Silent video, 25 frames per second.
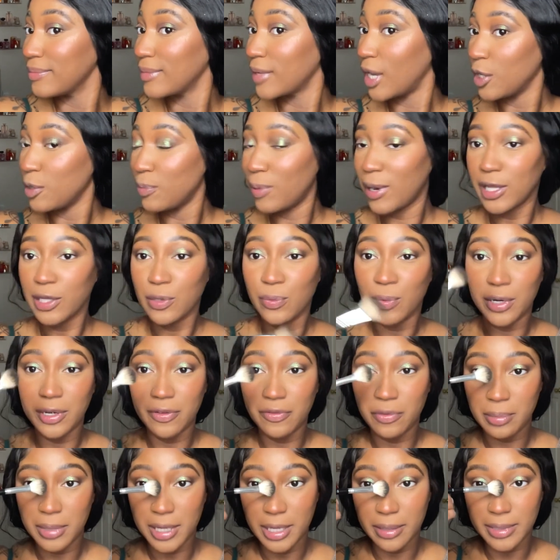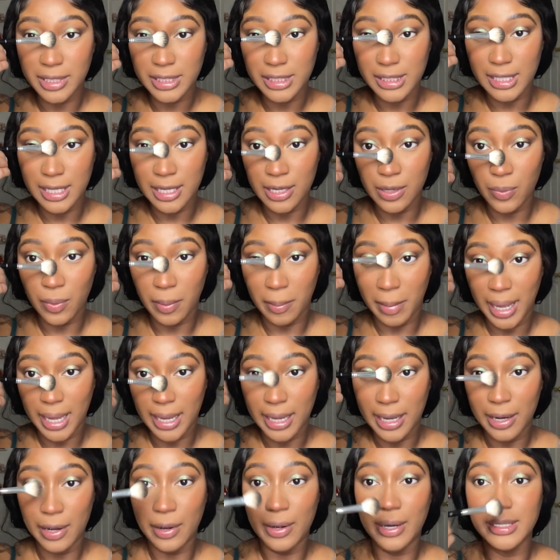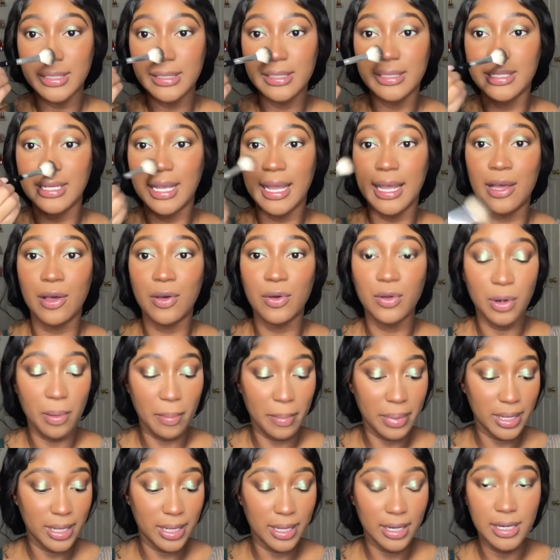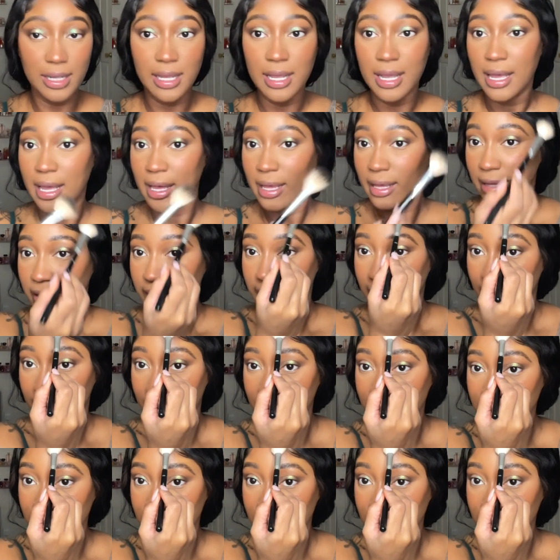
You probably won't even be able to see it when my hair is down, but that is